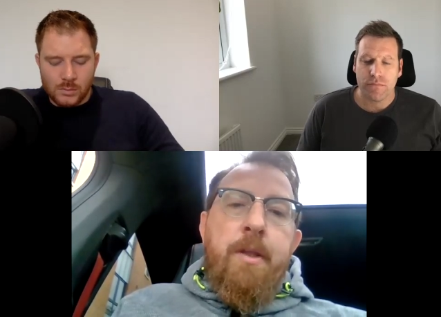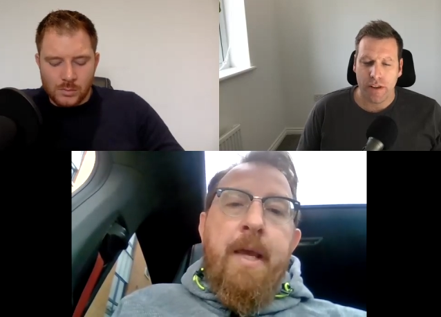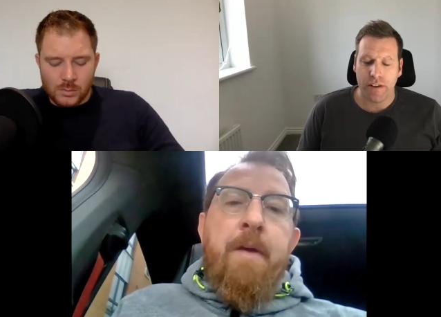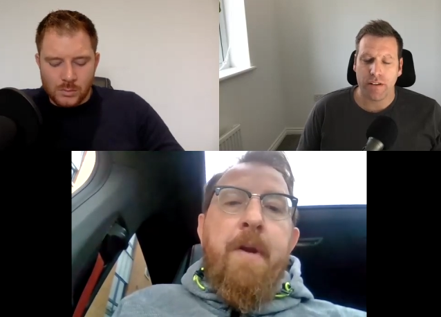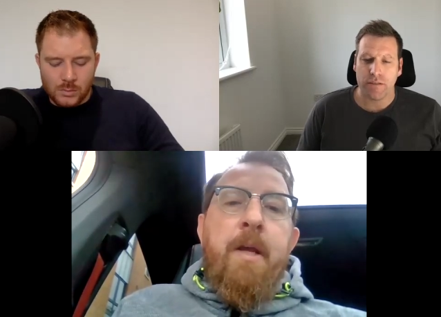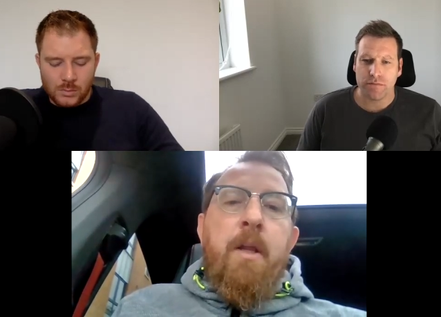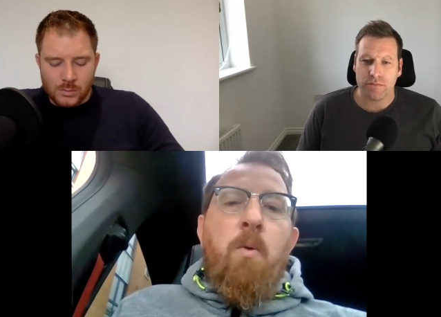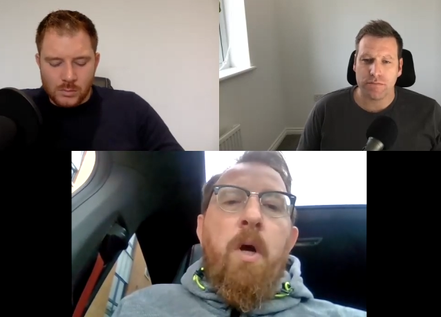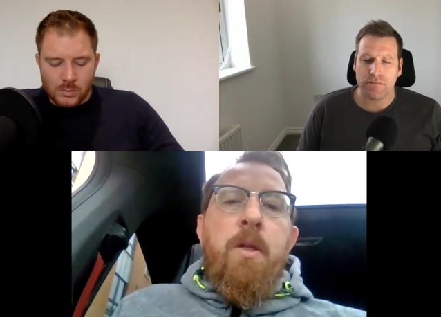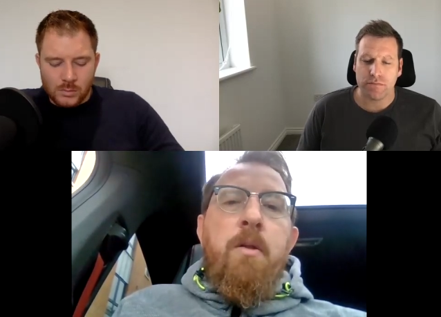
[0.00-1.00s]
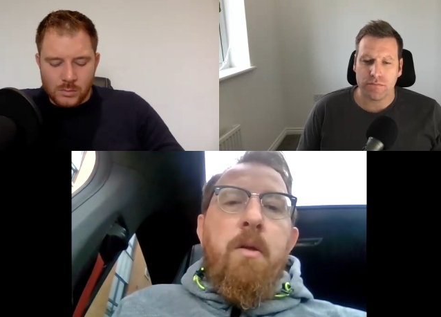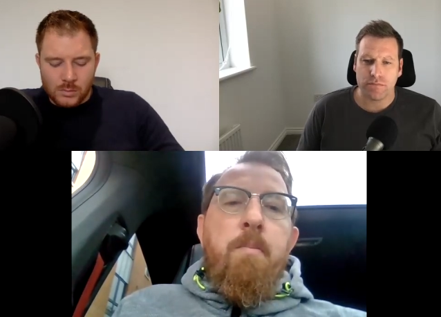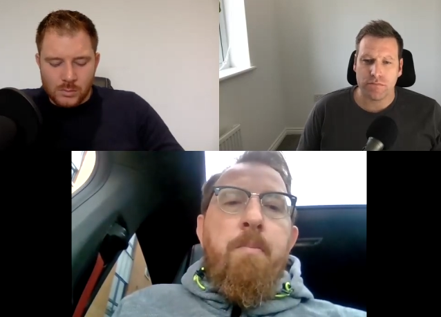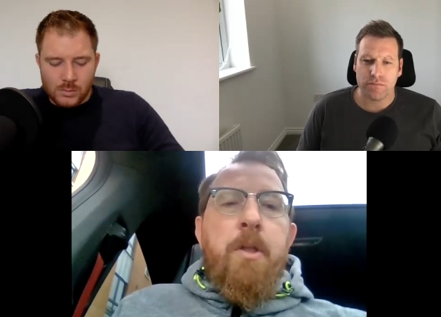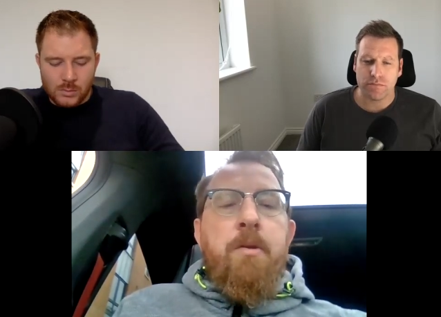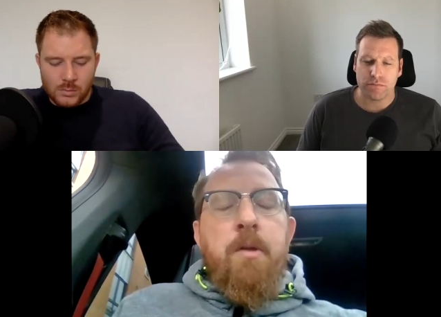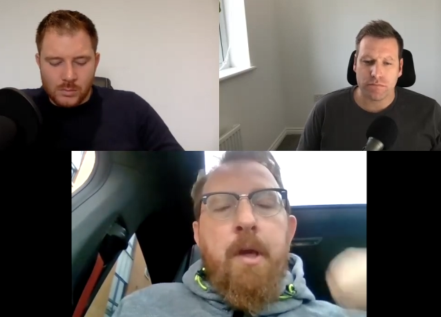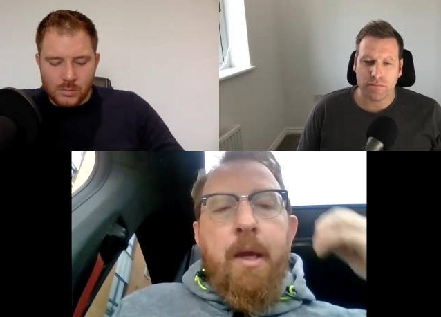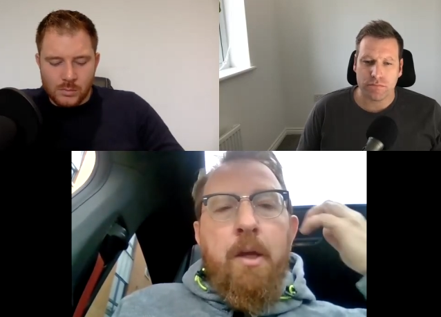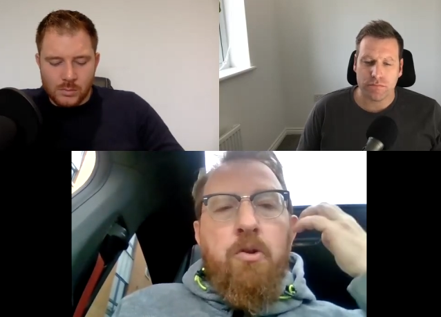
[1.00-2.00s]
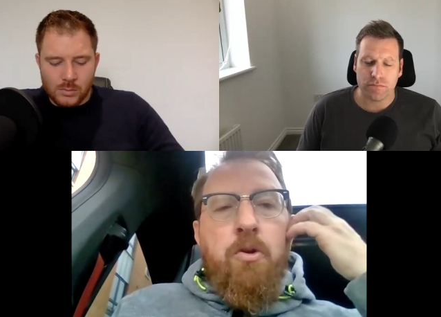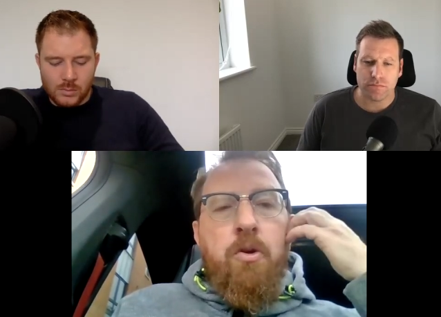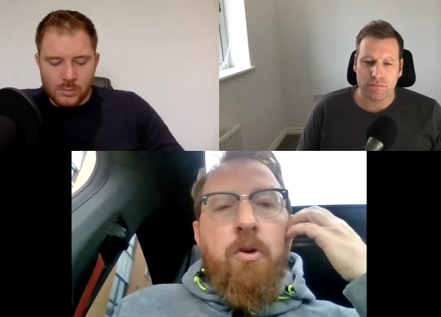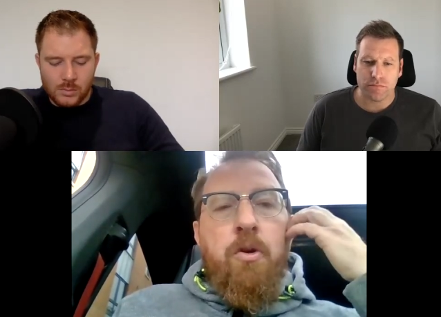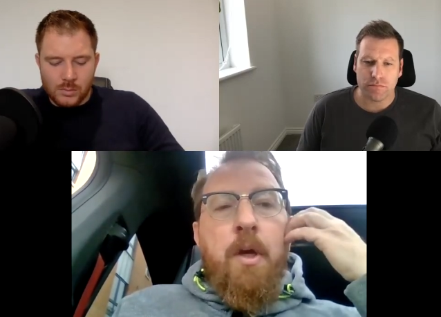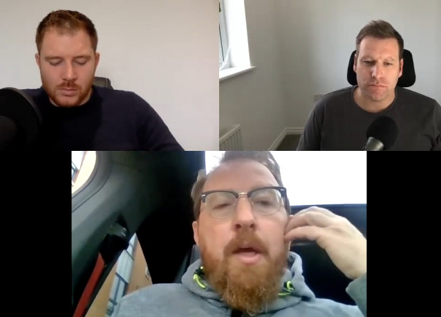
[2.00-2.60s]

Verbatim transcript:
Speaker 1: definitely yeah. one, but uh, two.